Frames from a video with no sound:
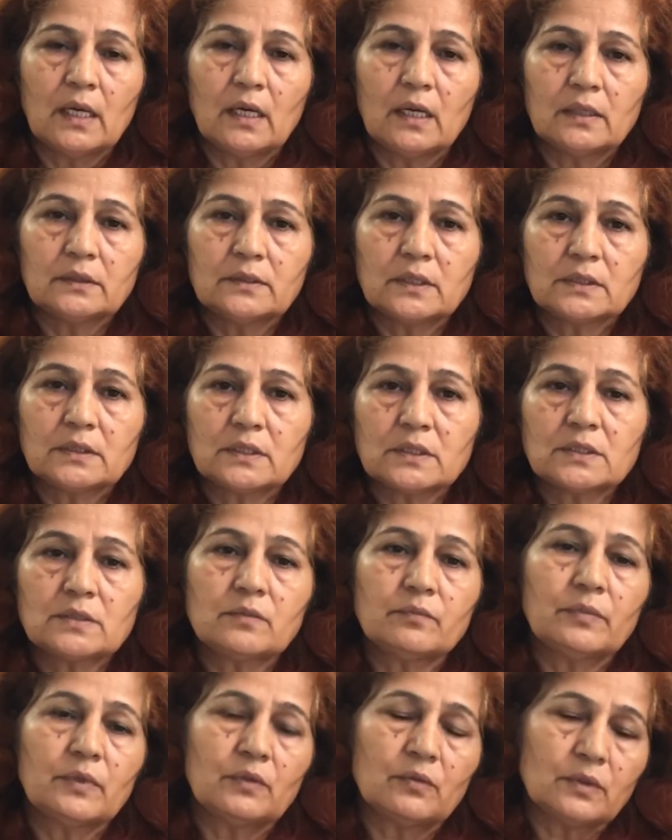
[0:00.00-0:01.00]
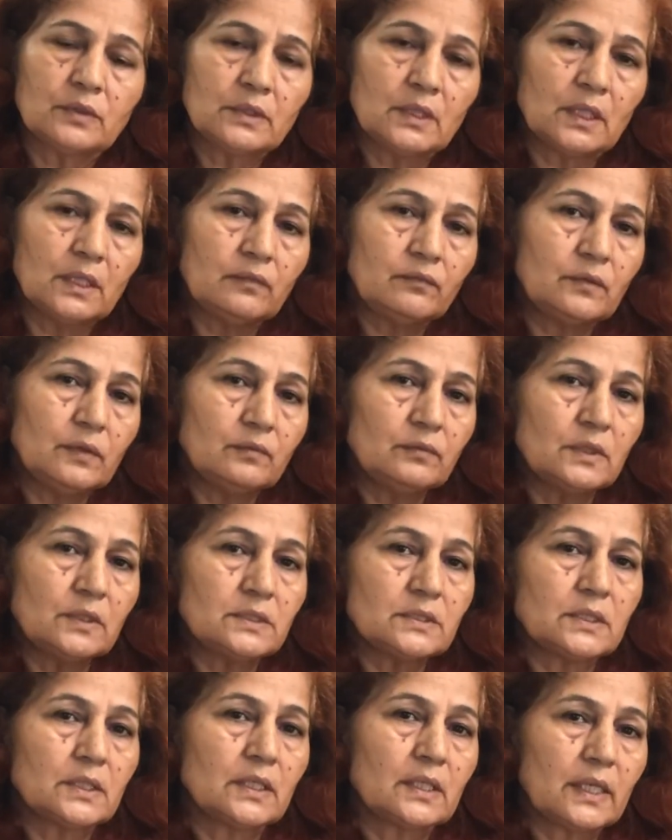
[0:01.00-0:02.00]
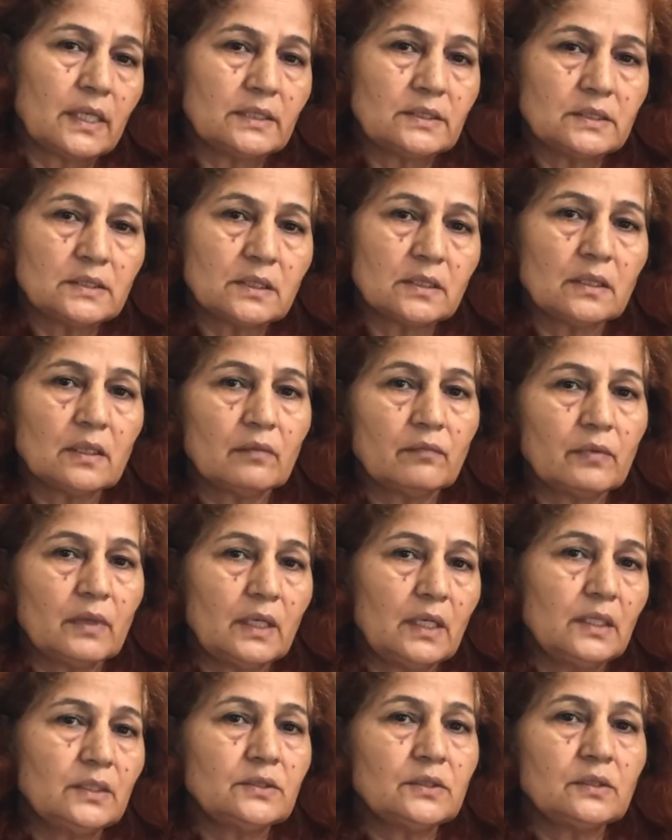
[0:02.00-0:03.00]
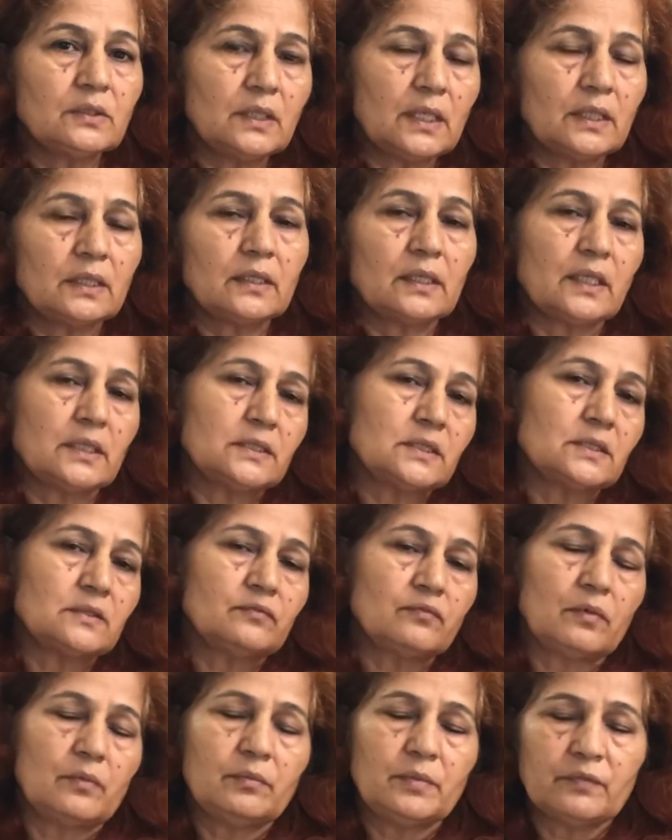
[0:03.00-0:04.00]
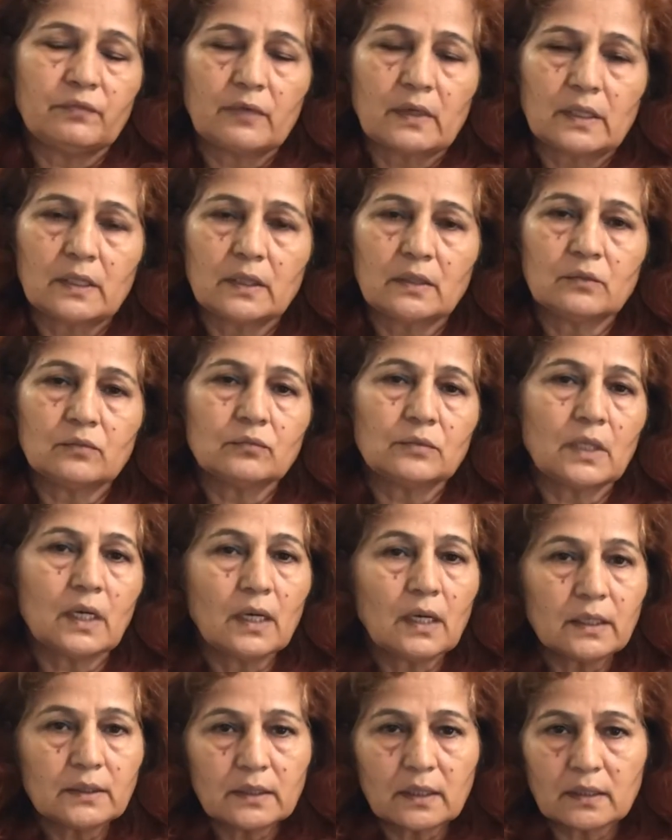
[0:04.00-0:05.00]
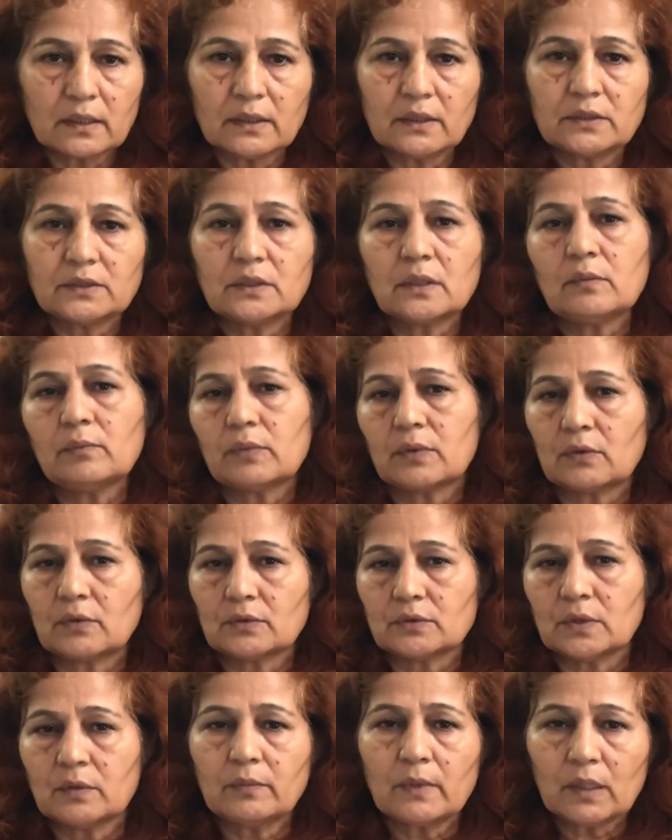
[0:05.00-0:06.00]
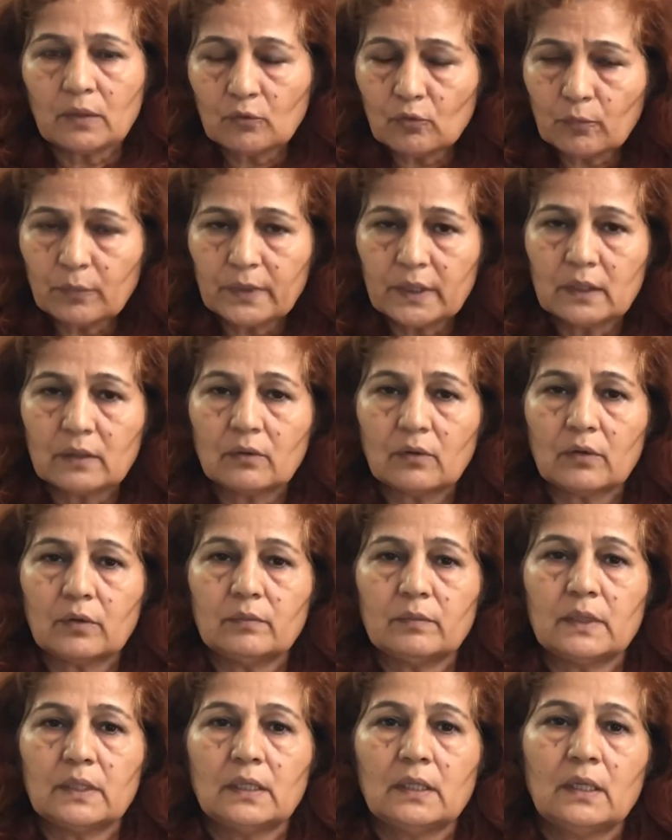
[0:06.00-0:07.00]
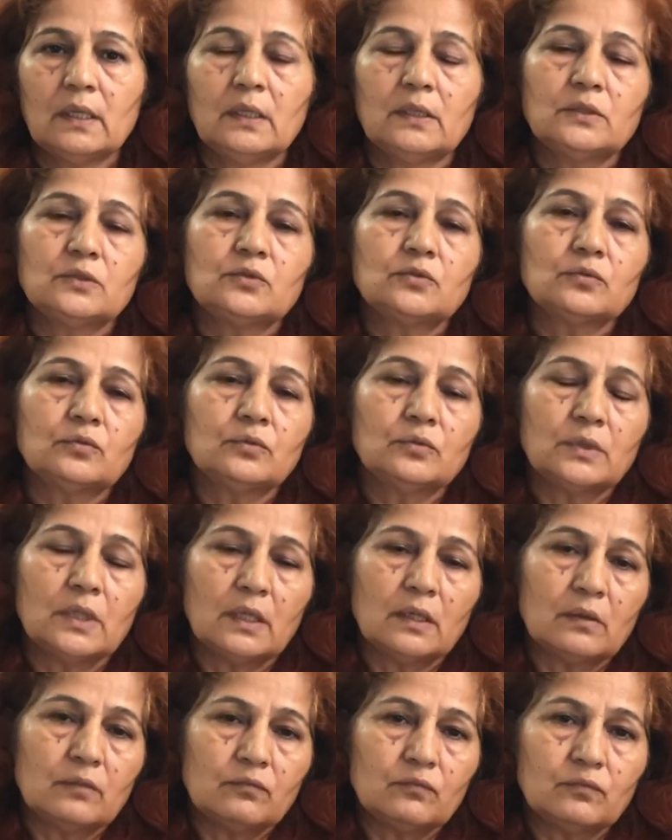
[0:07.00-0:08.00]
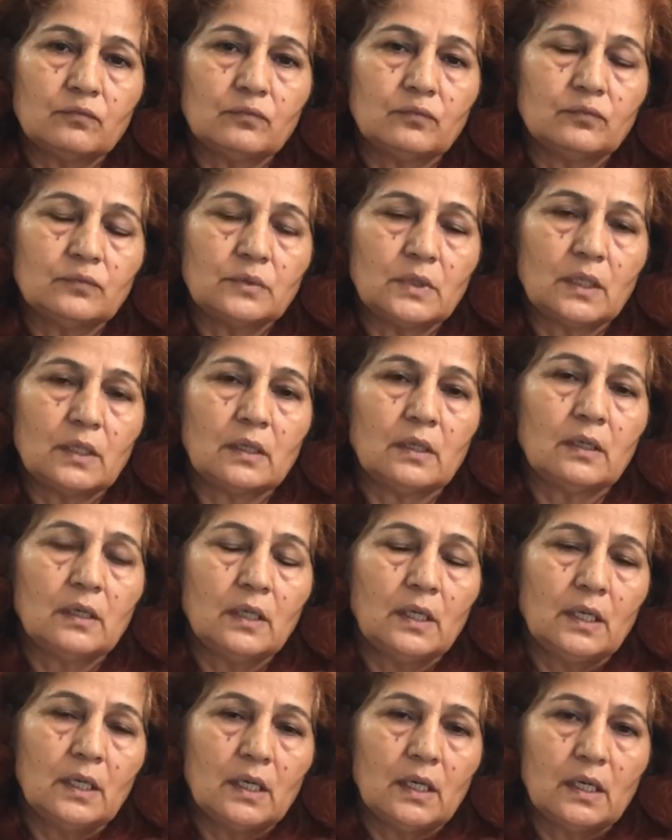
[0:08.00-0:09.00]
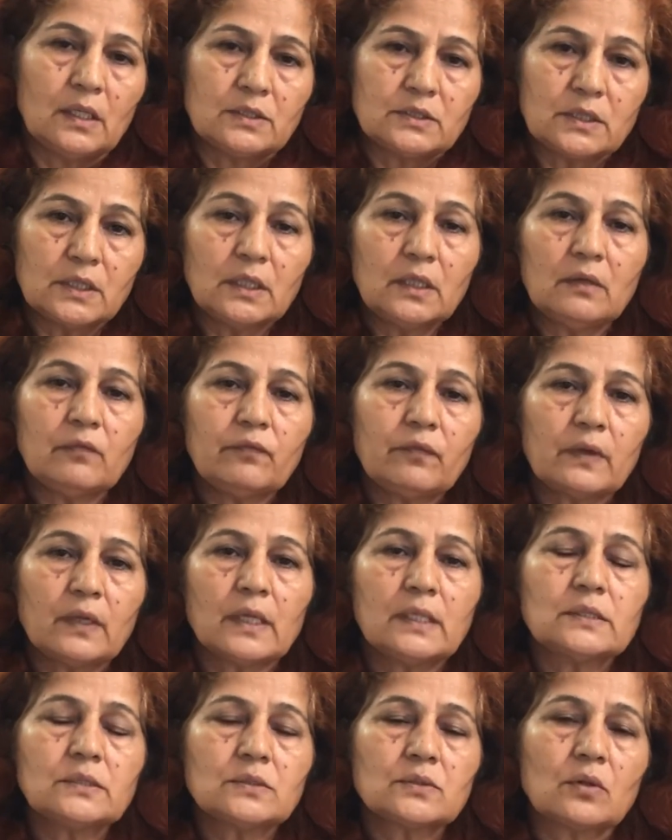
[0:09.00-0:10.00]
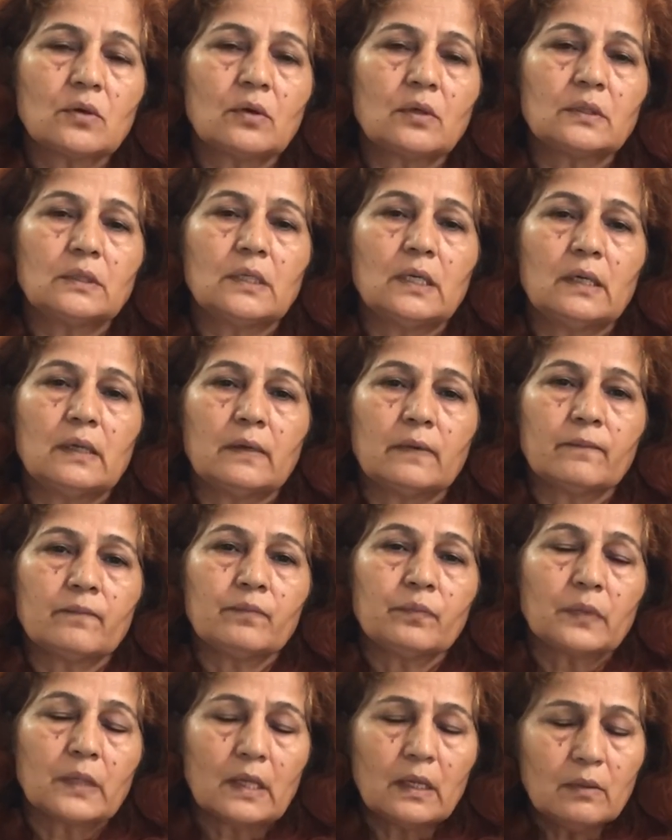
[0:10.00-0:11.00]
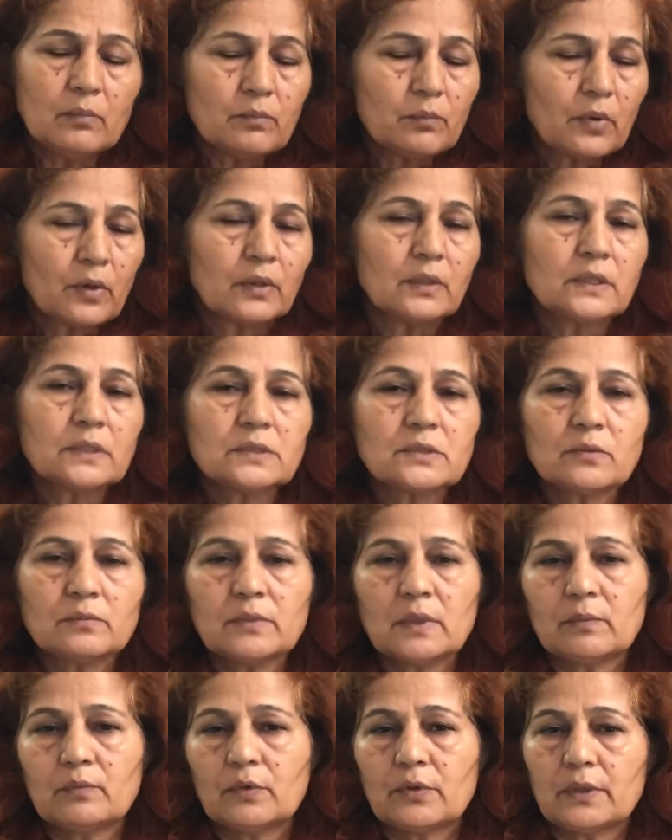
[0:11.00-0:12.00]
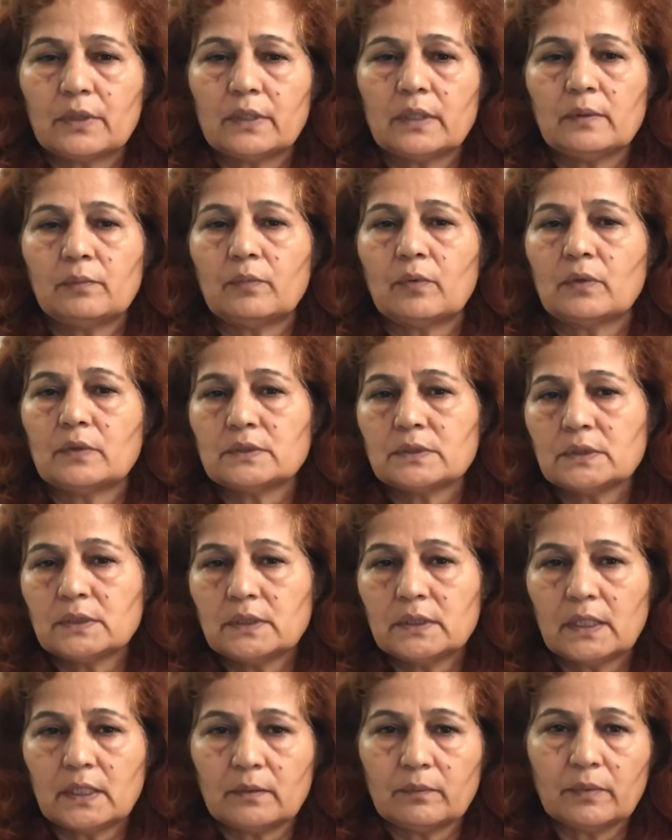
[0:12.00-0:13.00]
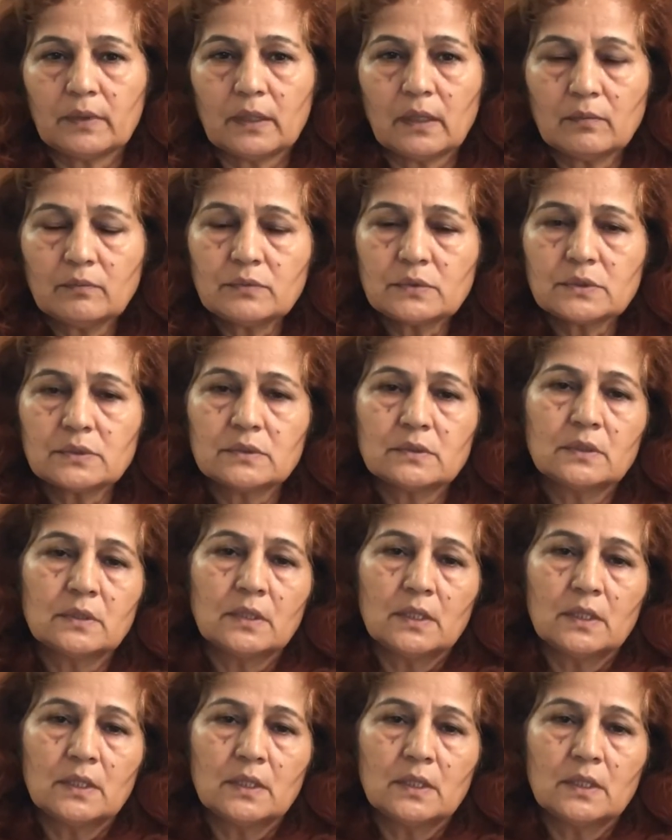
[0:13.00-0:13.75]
the system, because if there is a crisis in the one nation, that crisis will be affecting to the other nation because of the open economy. So the significance or the importance of the monetary policy that becomes